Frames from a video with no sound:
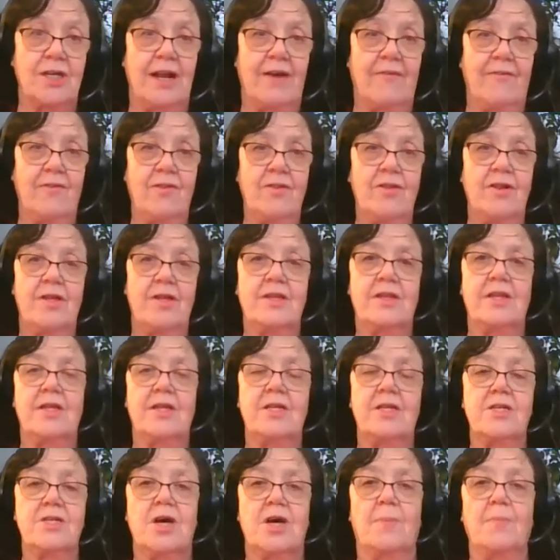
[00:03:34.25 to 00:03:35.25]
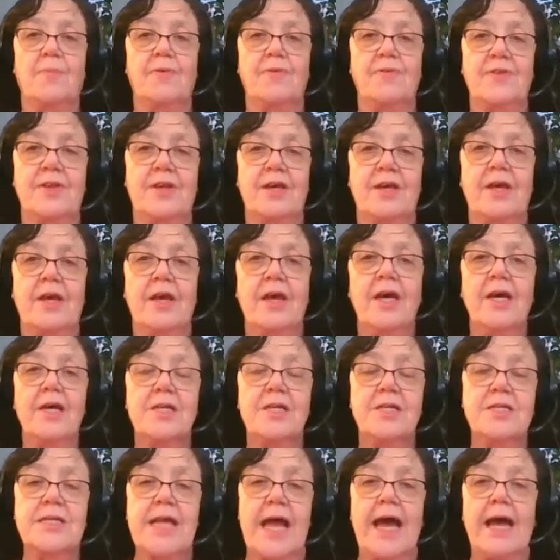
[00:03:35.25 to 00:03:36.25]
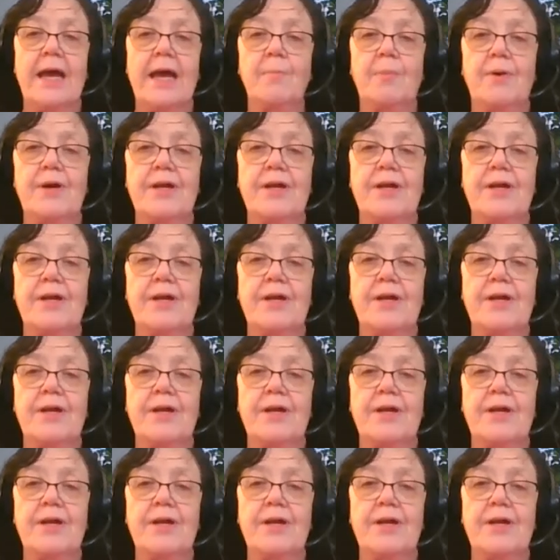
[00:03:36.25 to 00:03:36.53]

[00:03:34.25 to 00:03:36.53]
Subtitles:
level at the top of the stack,